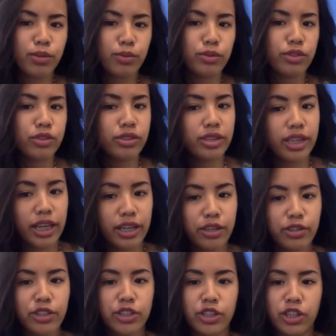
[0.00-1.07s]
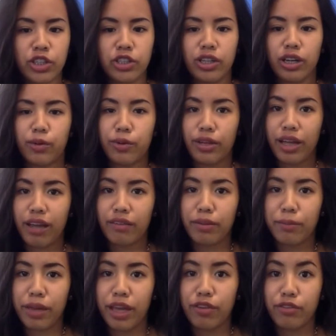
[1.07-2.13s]
it will take you to Shutterstock where you have to
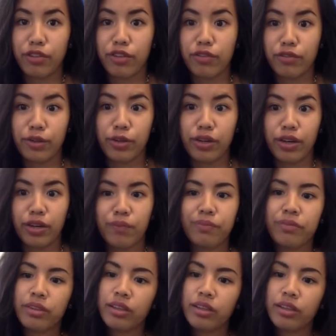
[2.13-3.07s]
pay for the photo.